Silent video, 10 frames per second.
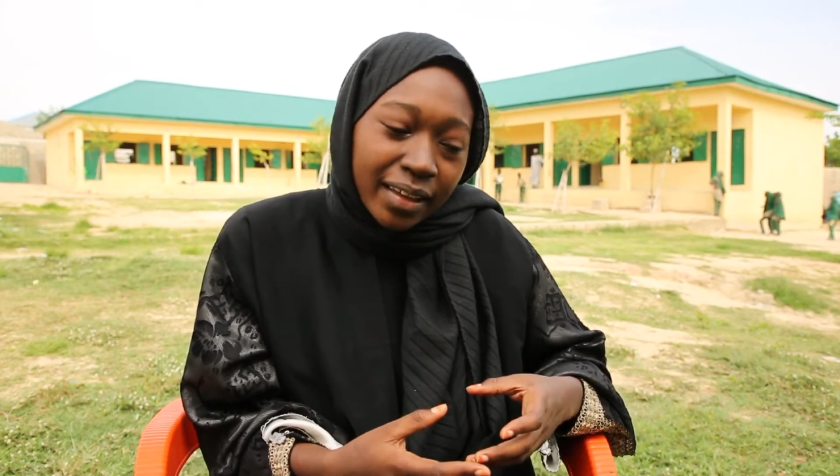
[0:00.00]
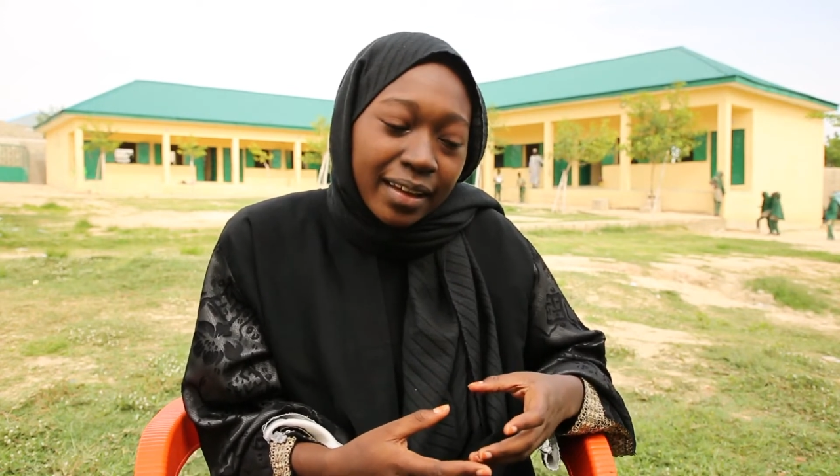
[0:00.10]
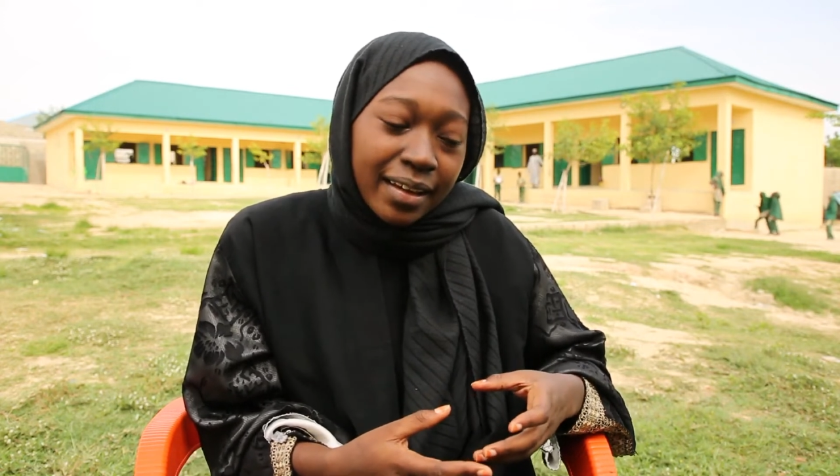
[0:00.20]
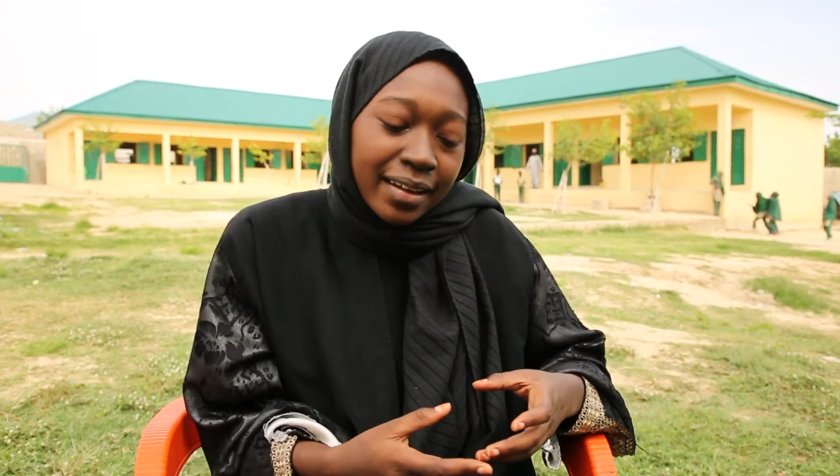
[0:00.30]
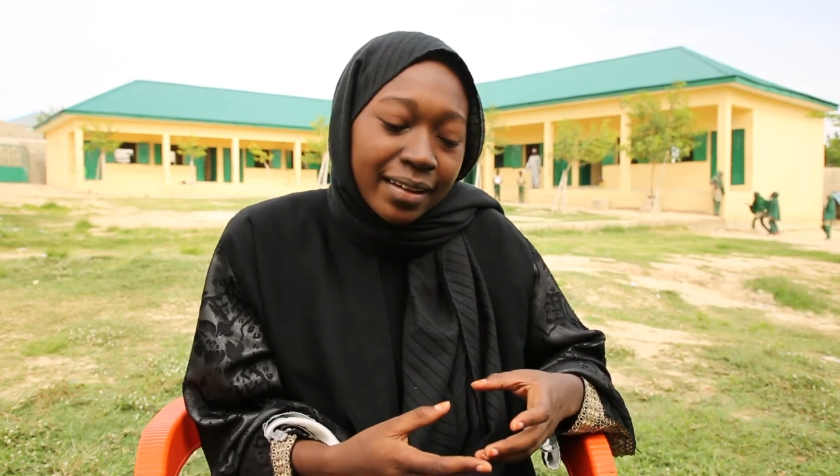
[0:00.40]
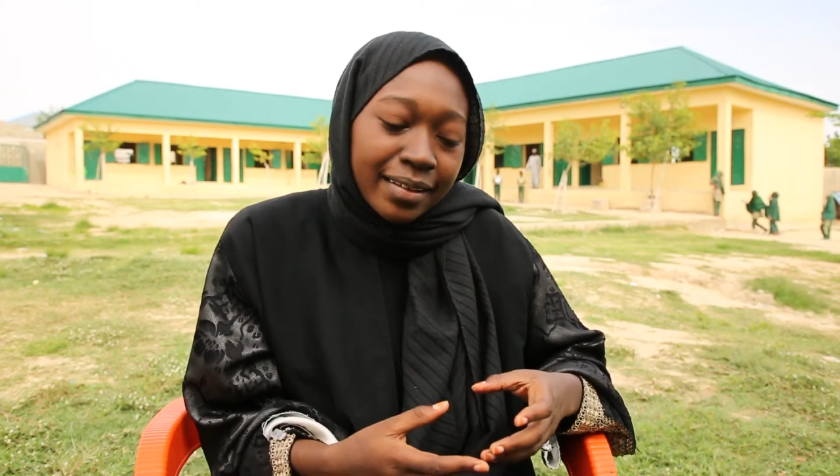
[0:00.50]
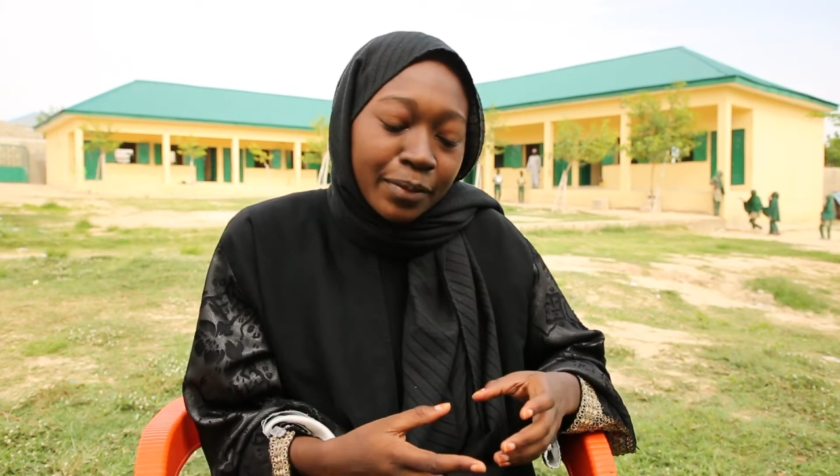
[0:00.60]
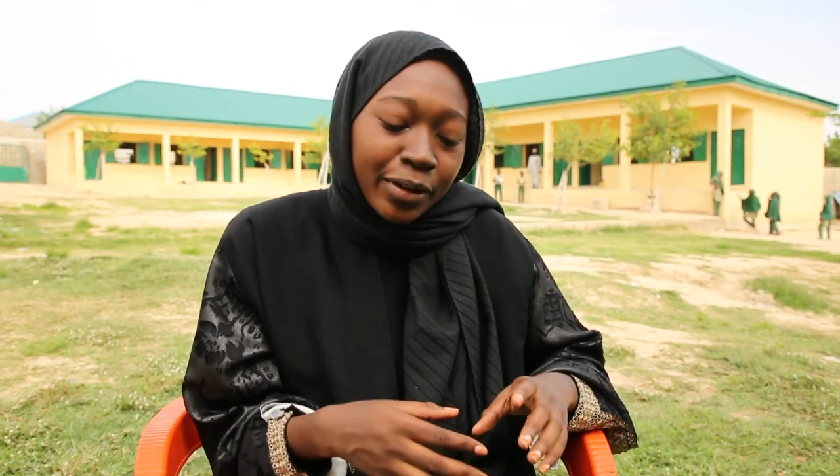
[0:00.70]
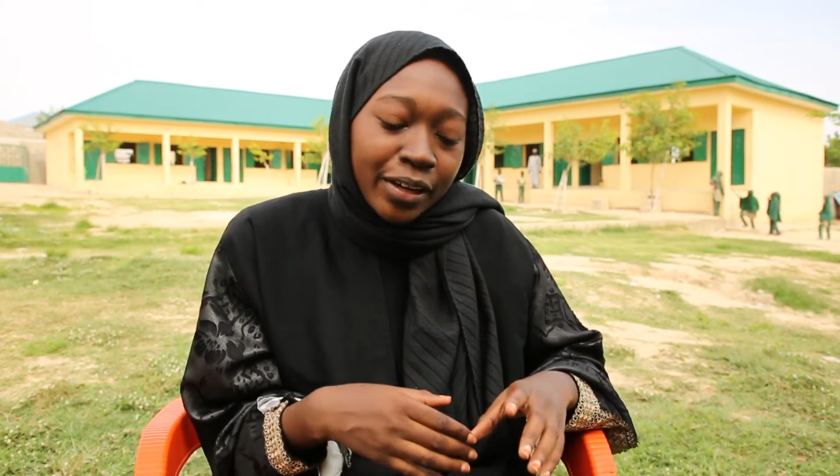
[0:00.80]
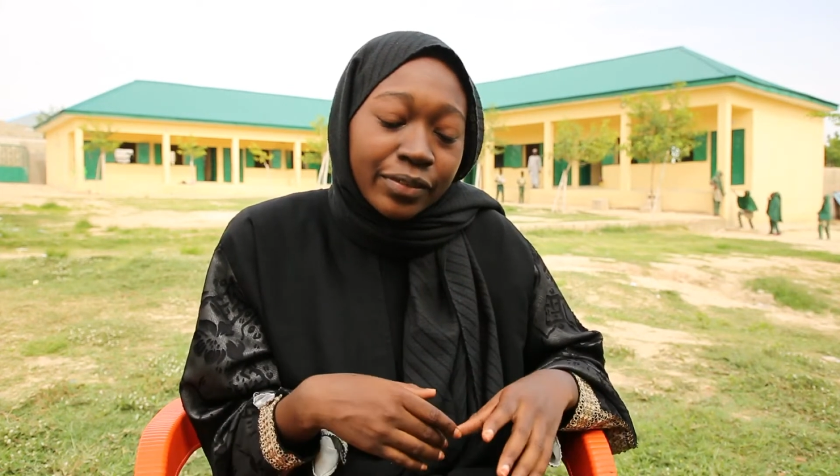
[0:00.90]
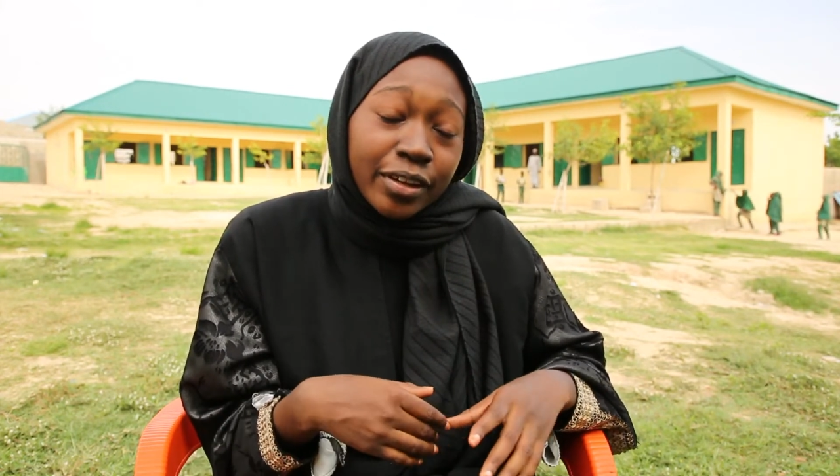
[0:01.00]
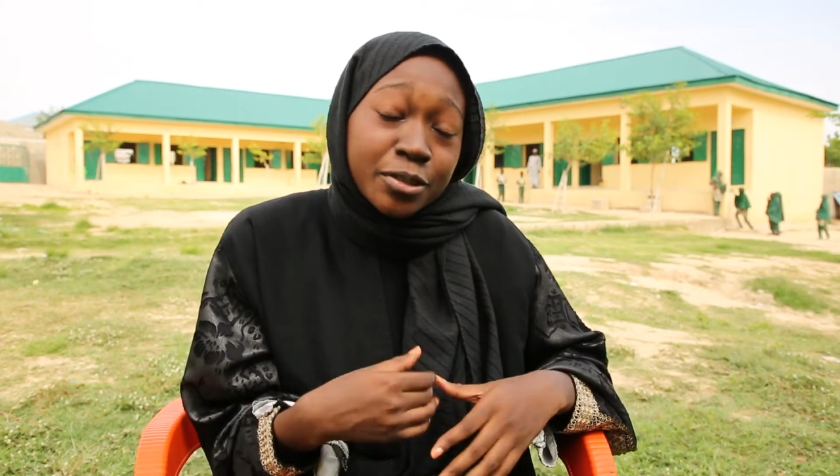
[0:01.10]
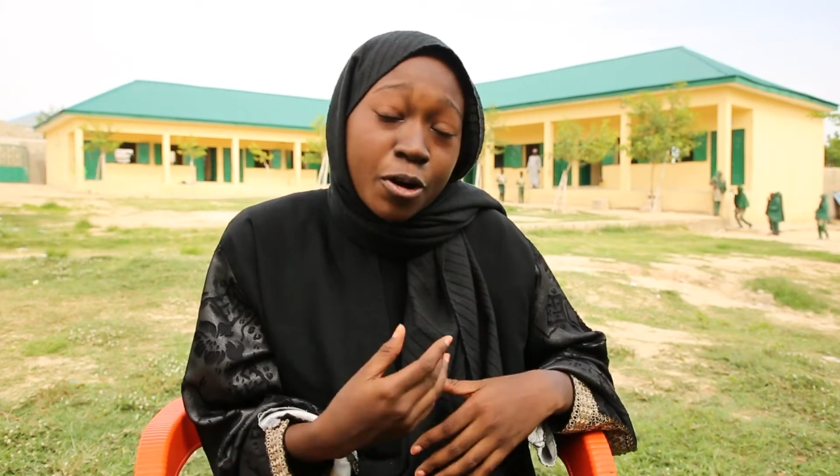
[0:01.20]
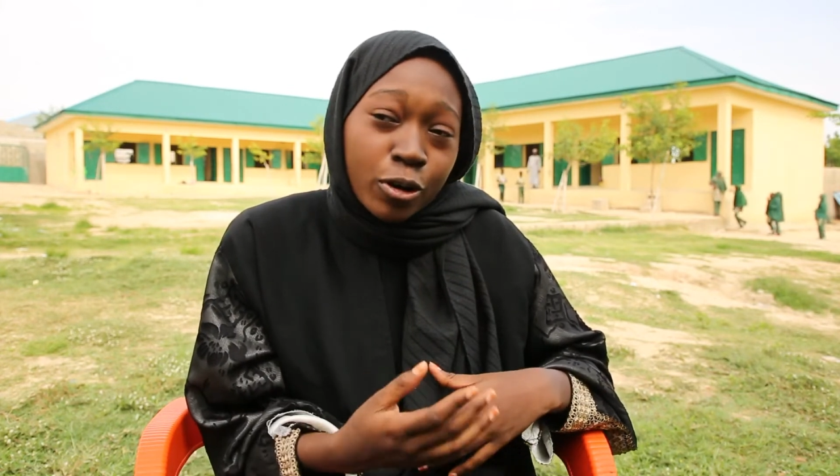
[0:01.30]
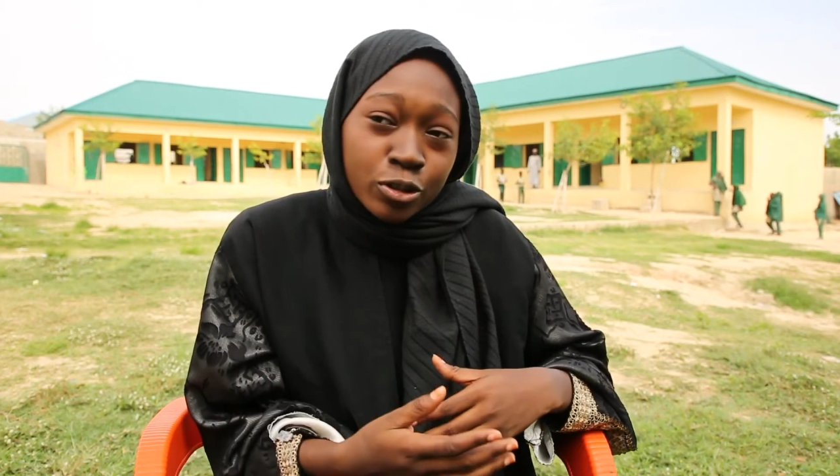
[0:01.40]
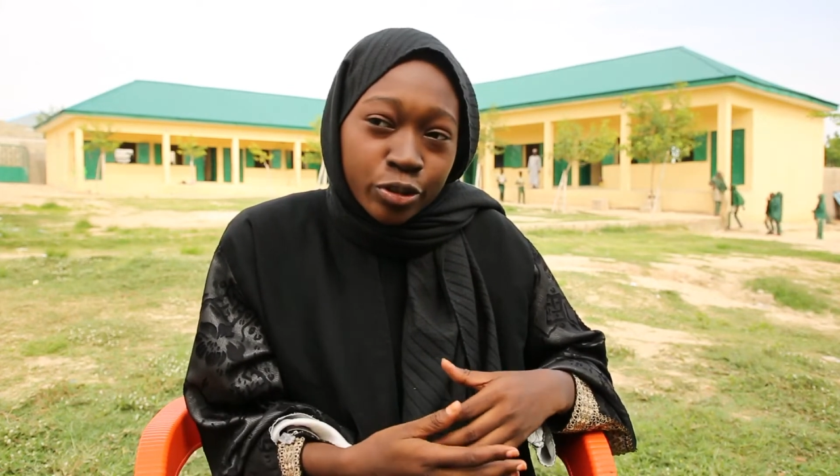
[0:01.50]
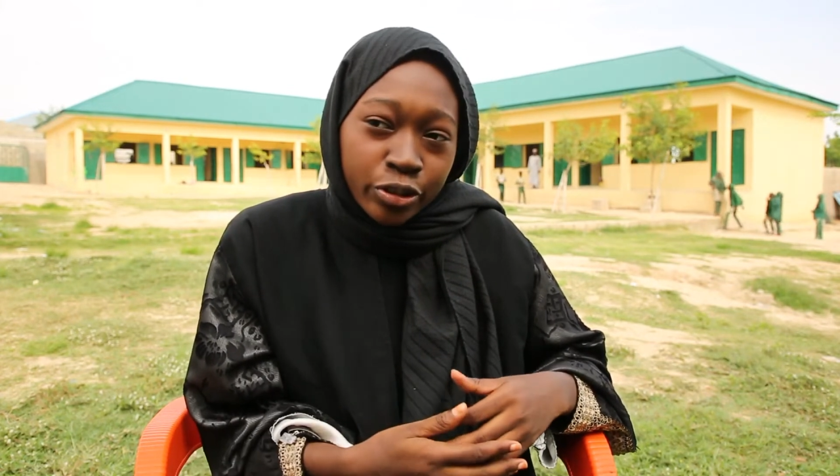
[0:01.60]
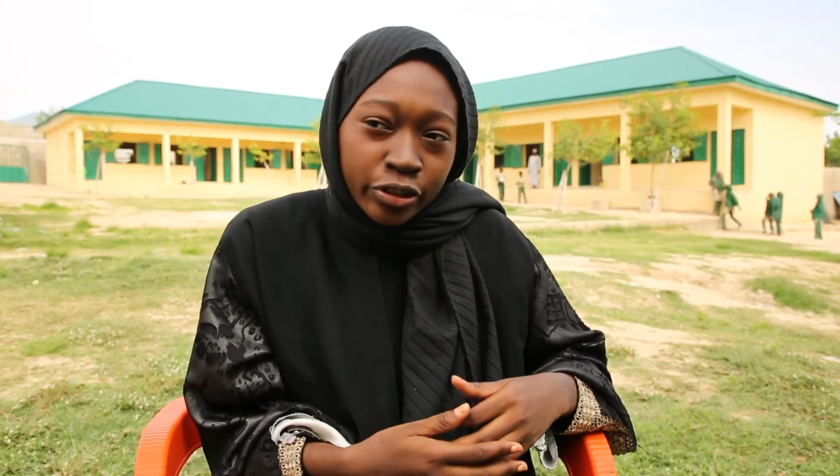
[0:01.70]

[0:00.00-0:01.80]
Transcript: And whenever I talked to